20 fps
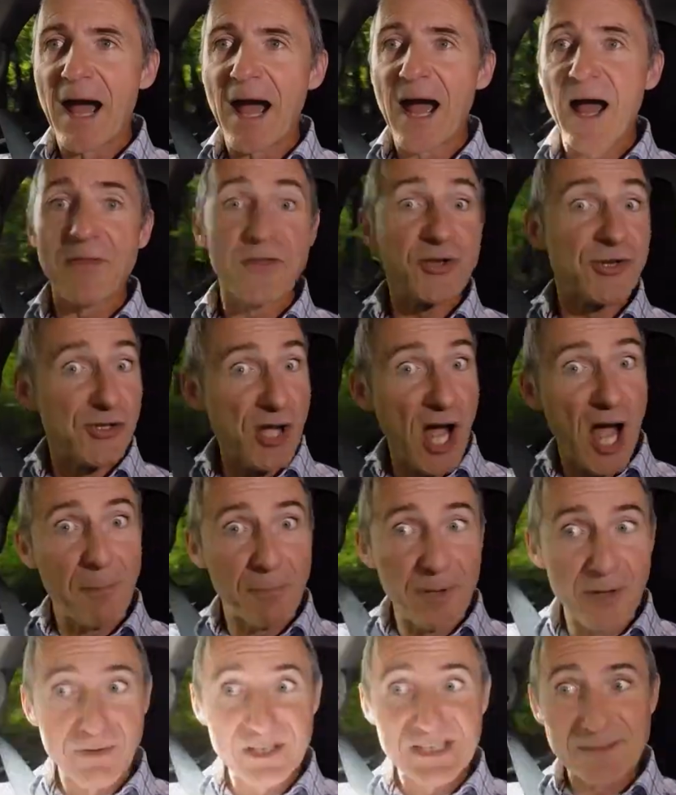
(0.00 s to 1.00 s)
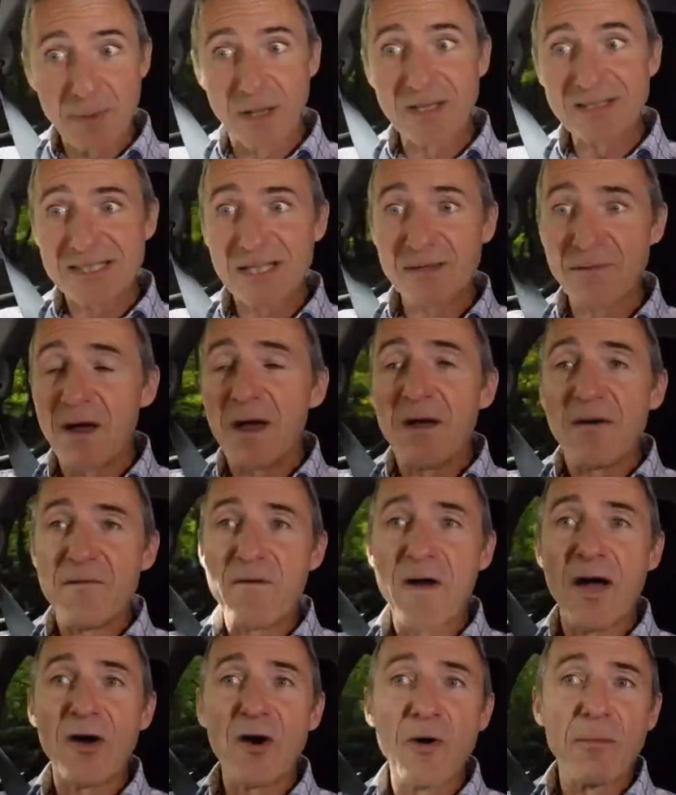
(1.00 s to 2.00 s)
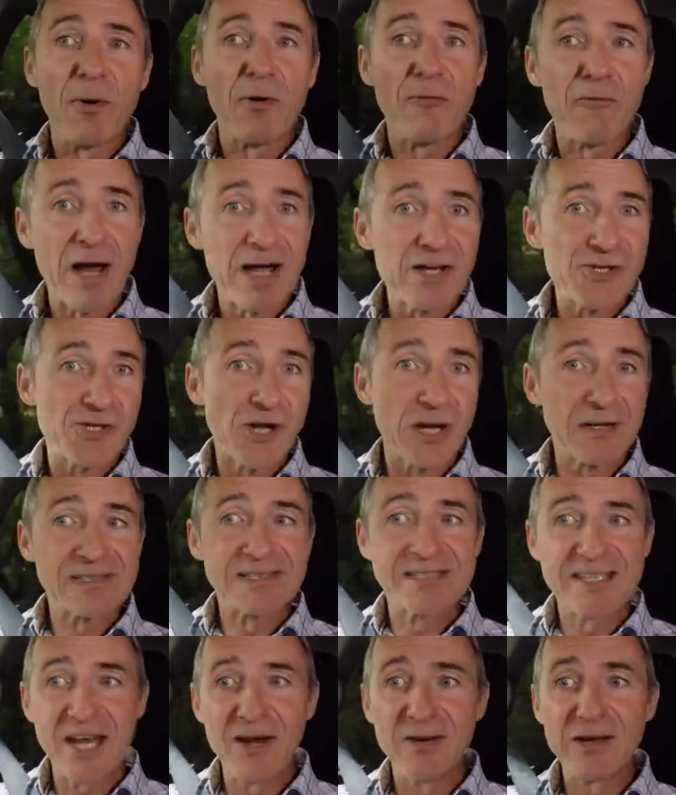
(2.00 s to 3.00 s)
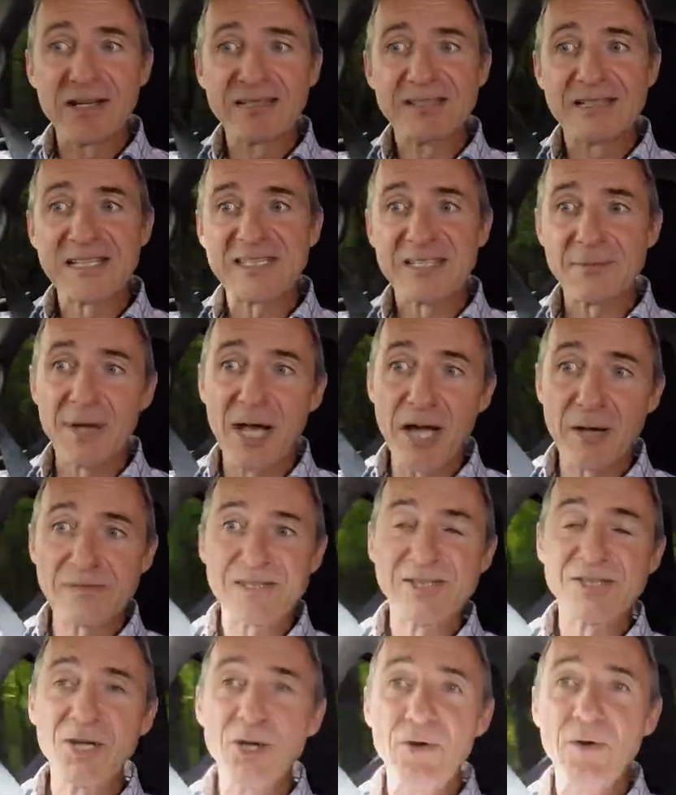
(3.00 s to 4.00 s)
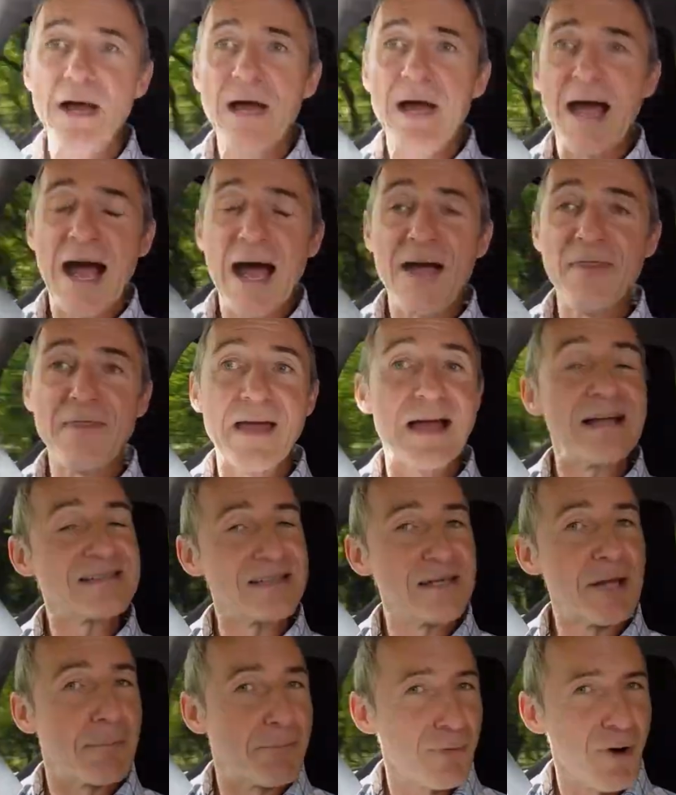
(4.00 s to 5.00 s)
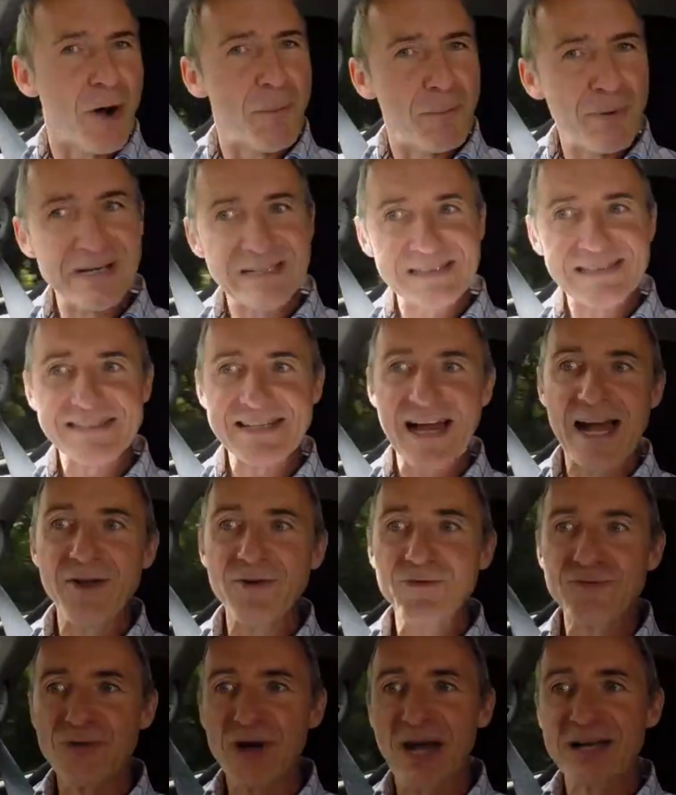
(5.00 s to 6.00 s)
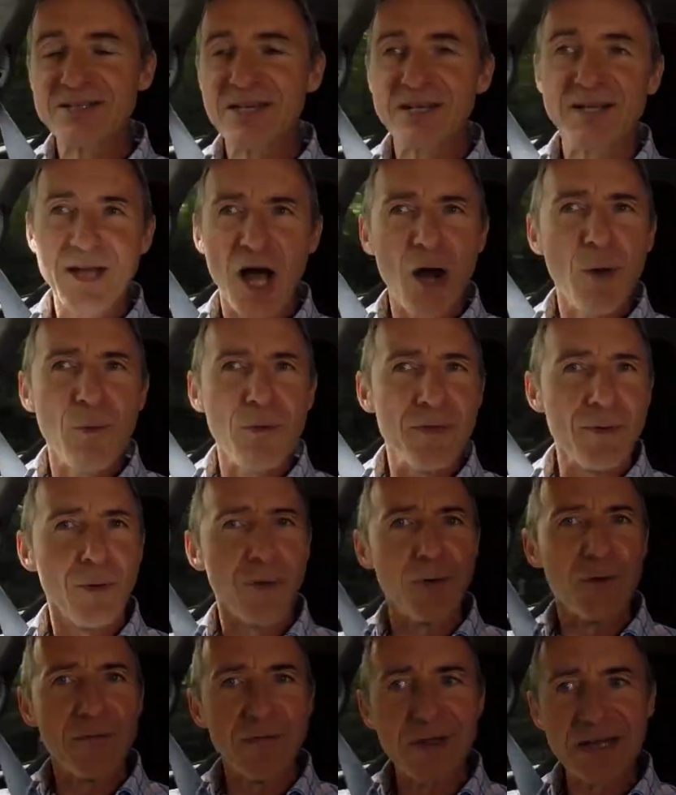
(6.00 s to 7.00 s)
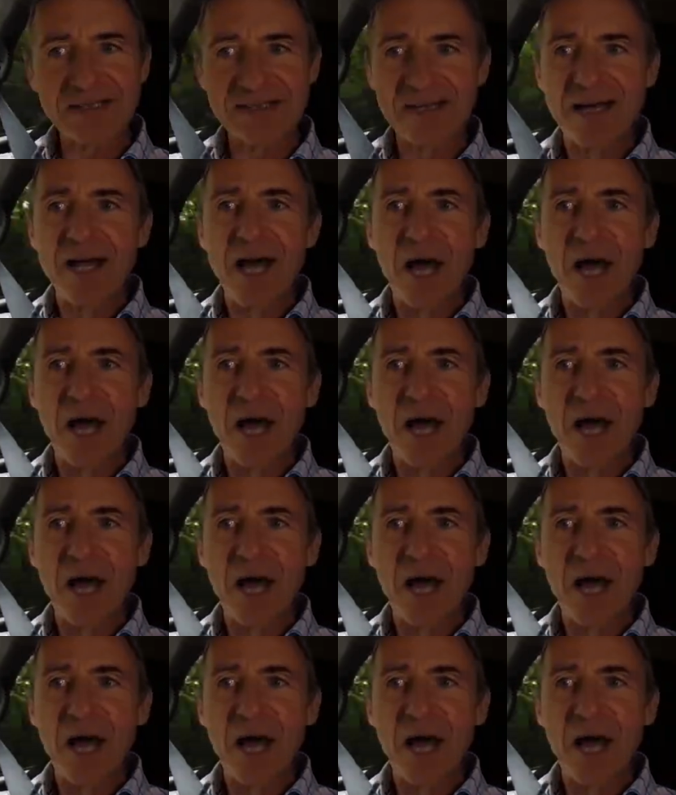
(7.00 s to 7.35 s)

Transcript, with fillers: The sharply responsive variable ratio steering system helps too, and there's an appropriate soundtrack to go with all of this,